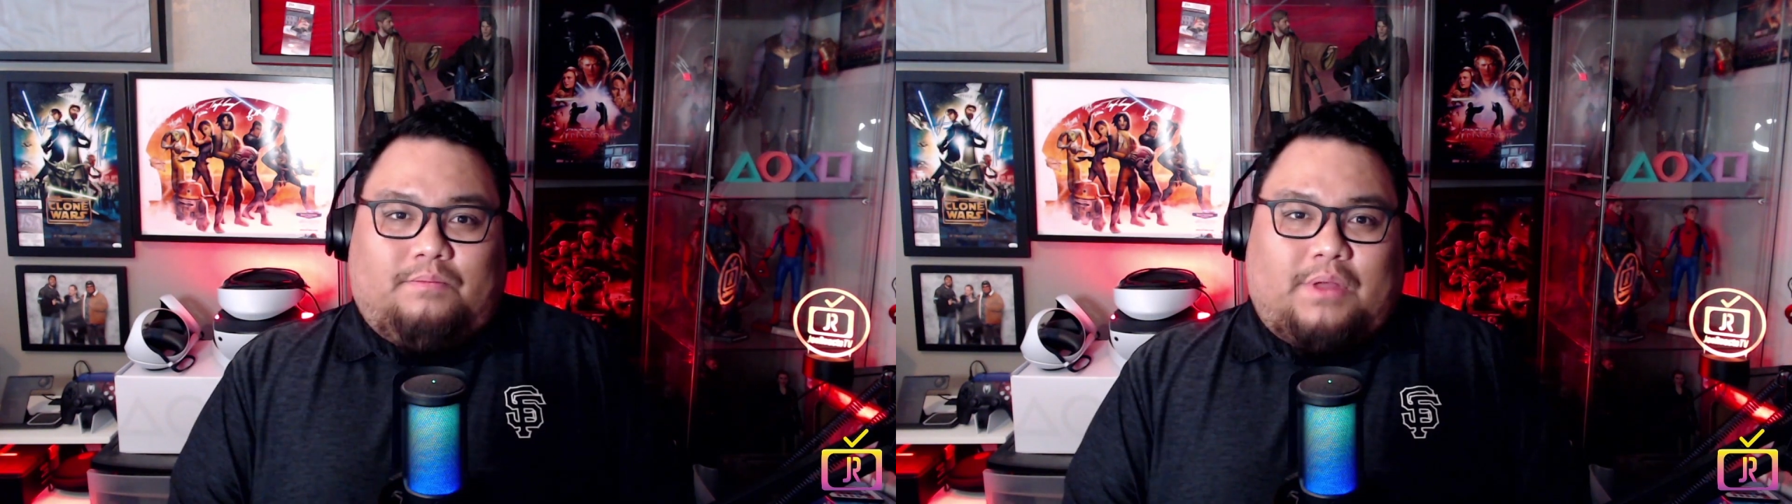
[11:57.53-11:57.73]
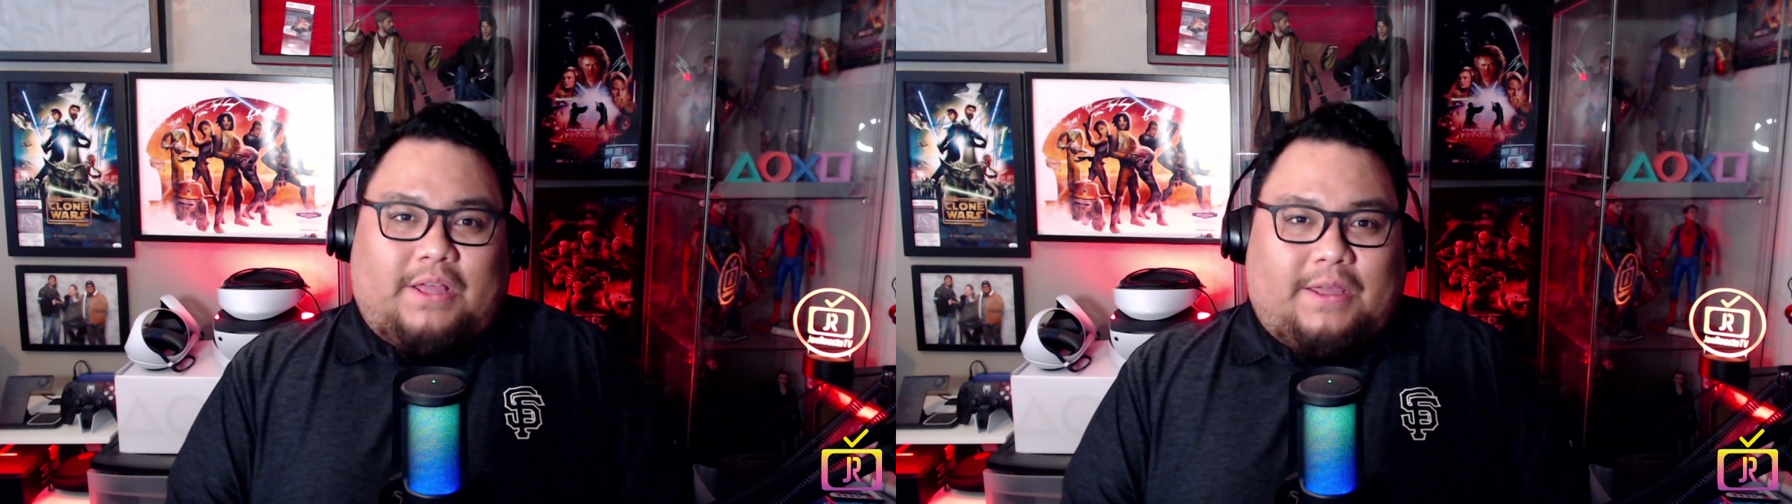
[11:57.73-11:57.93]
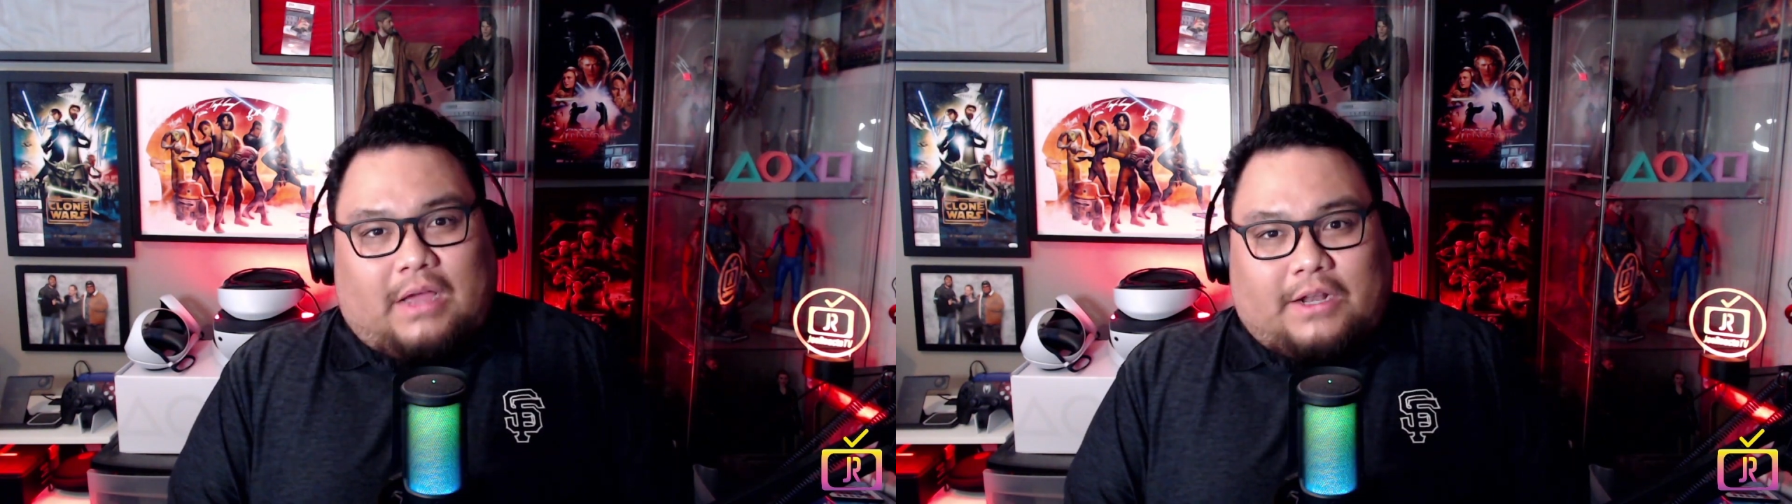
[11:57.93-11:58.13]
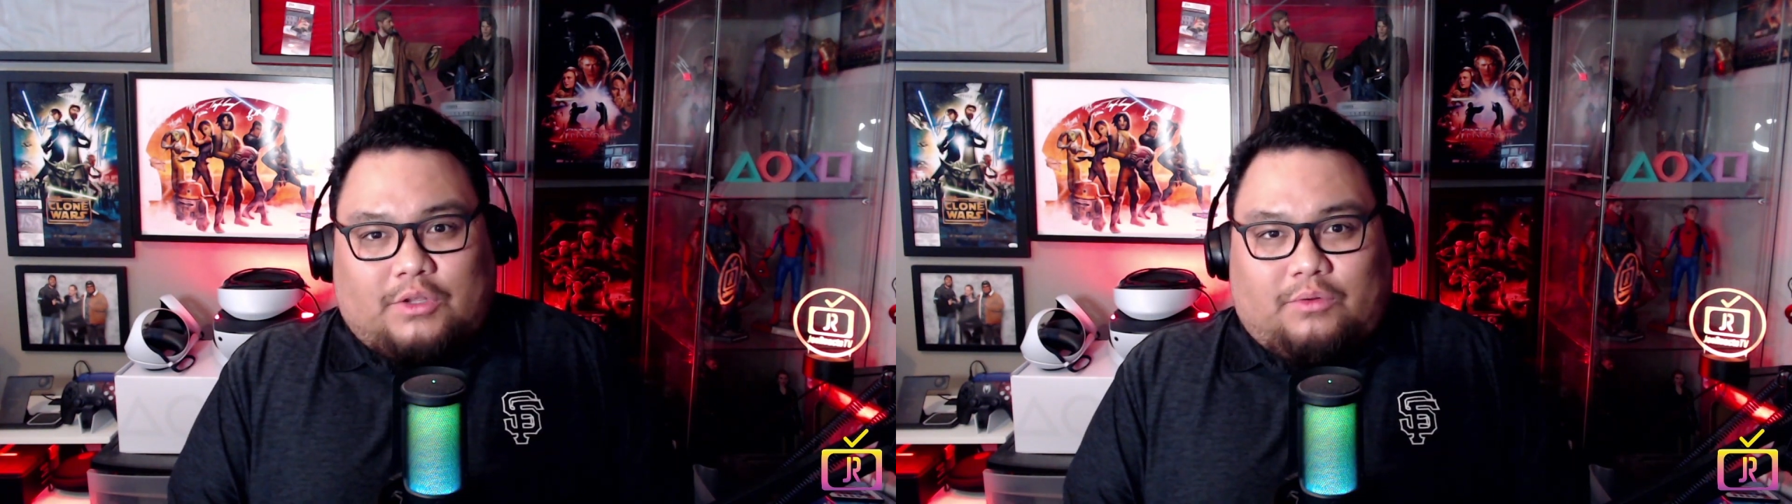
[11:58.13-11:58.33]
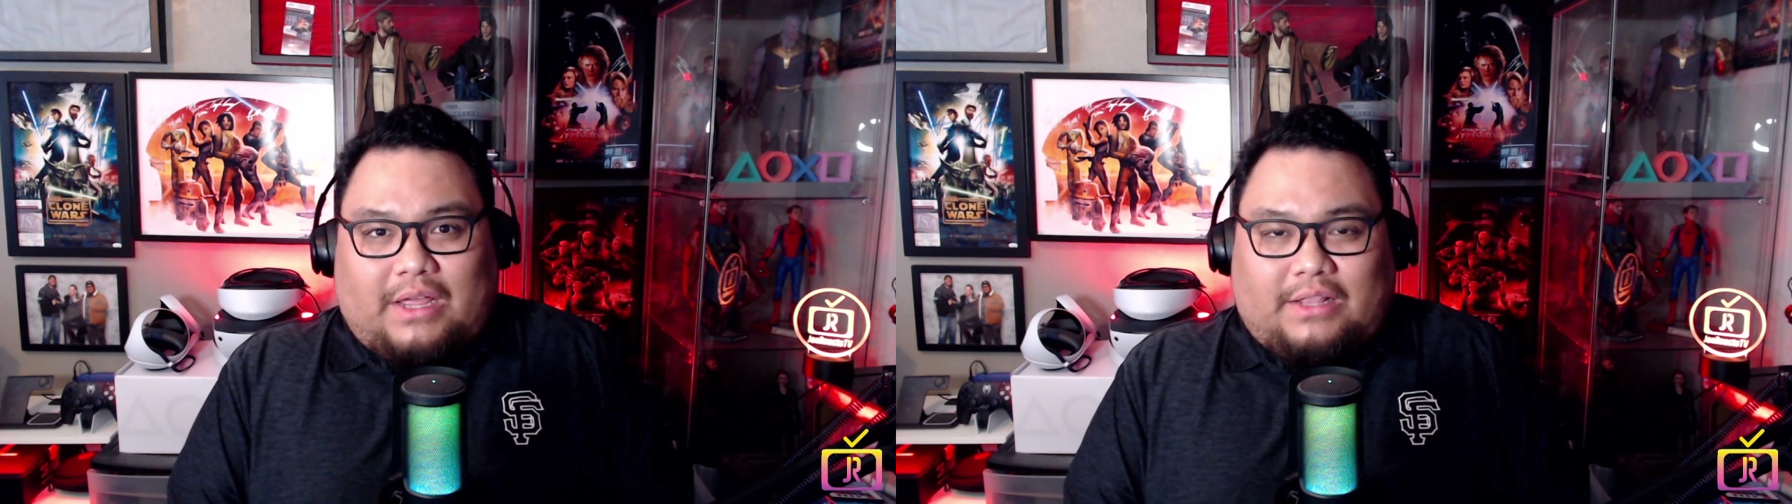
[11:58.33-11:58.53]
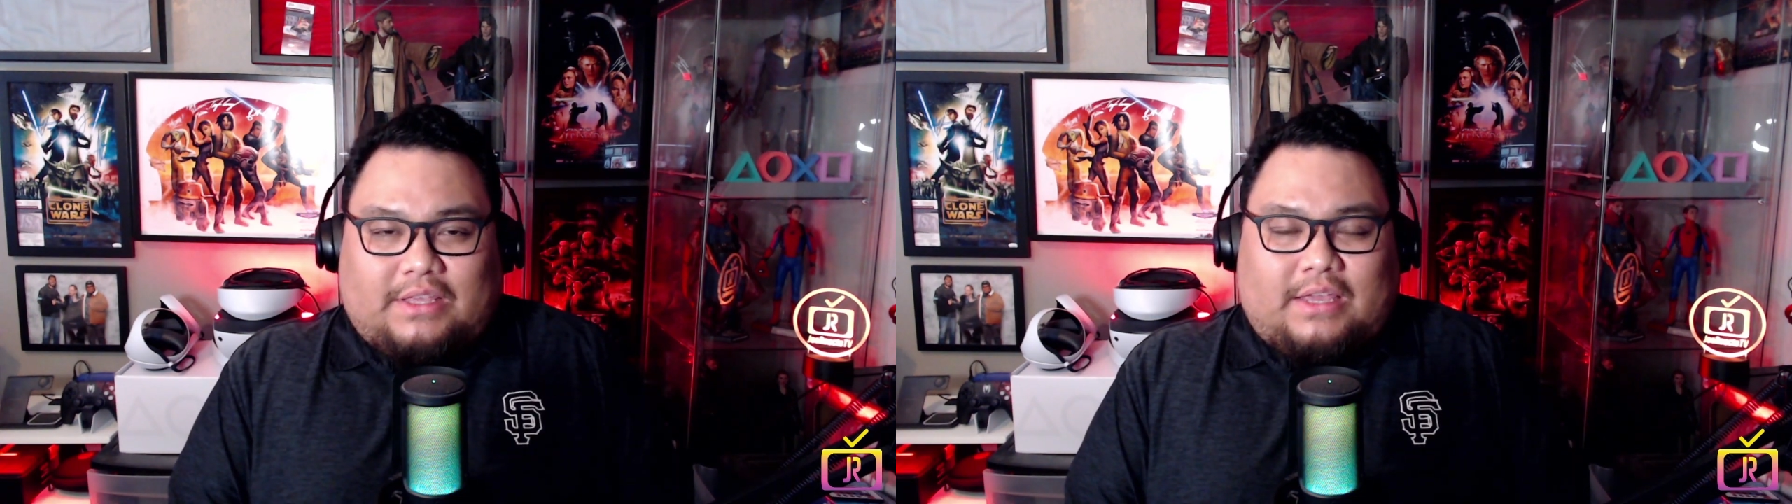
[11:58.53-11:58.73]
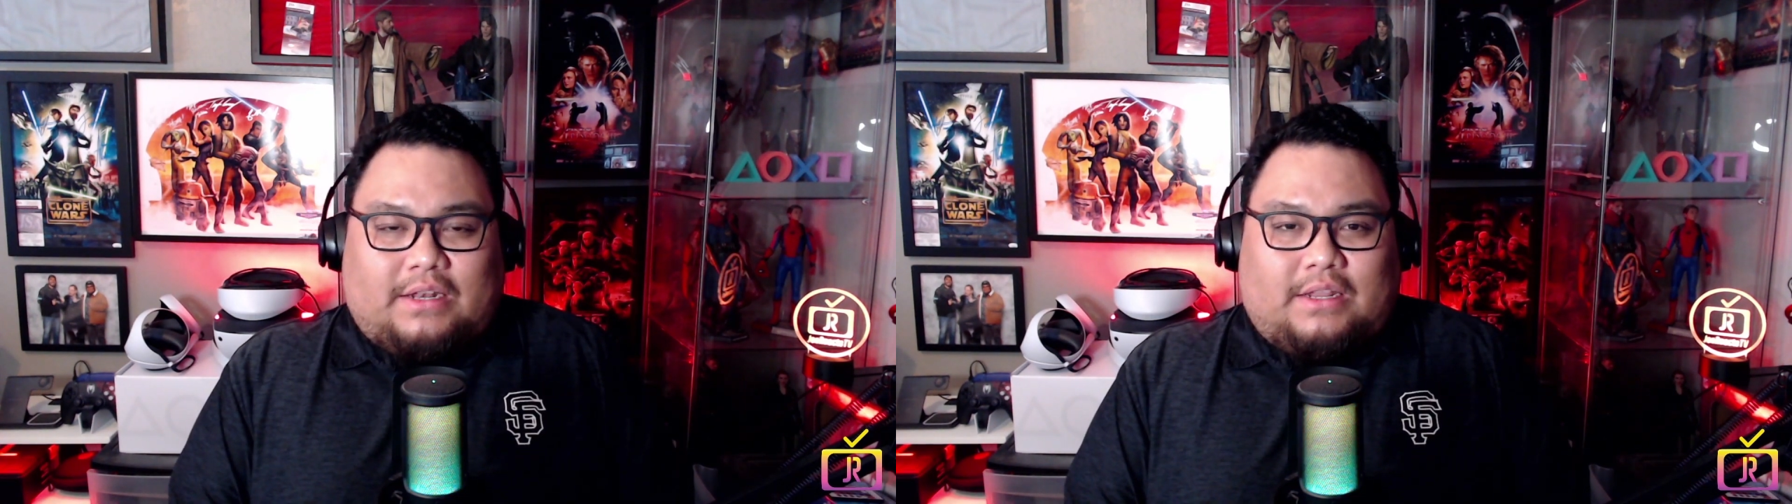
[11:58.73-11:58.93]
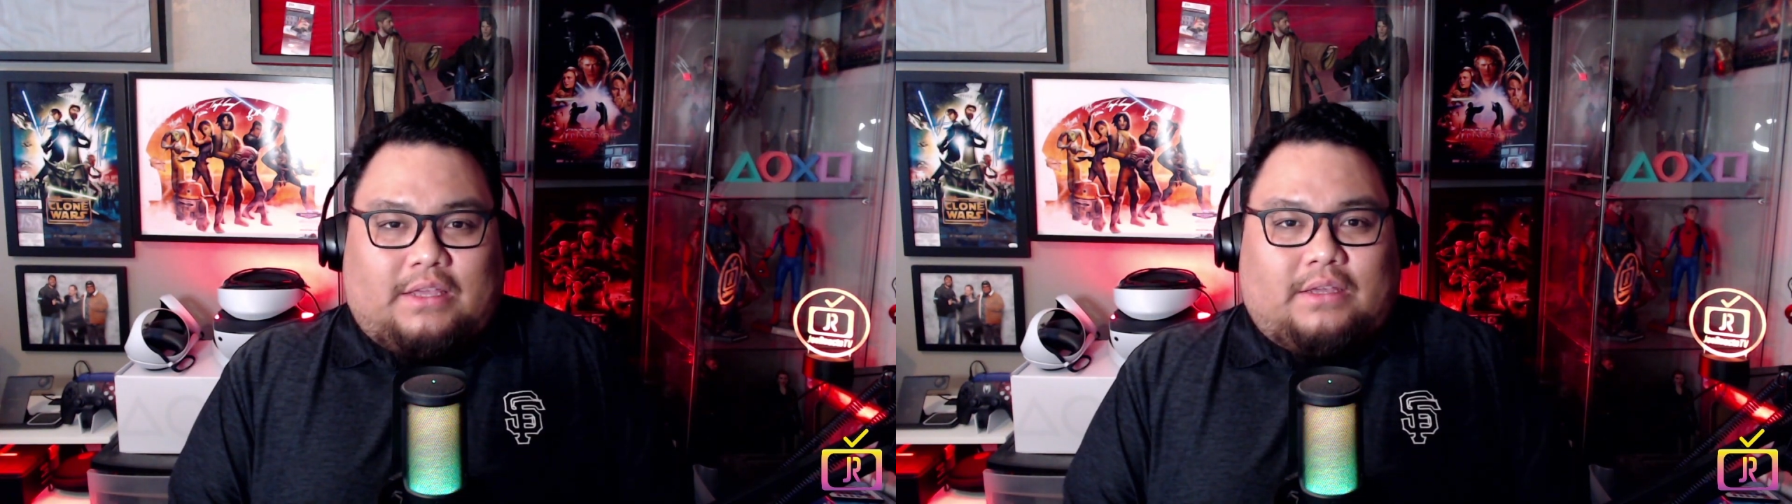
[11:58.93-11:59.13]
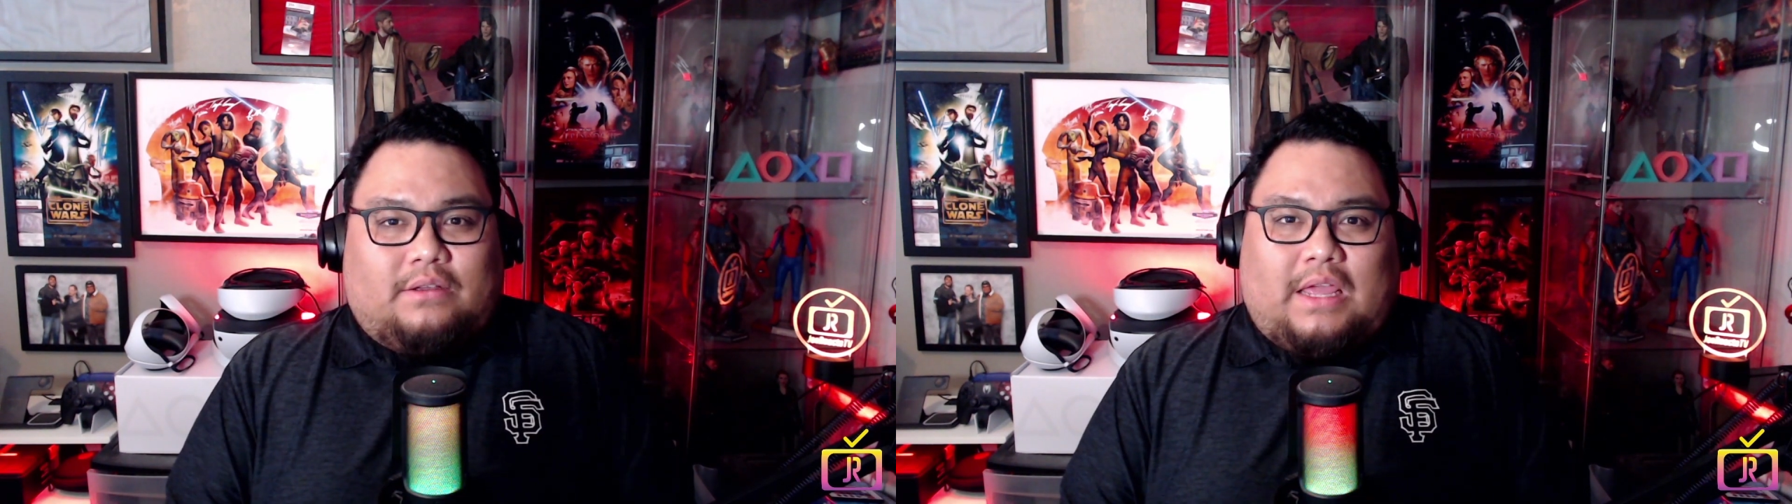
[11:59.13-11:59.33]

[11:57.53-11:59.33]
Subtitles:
but I do like the ending.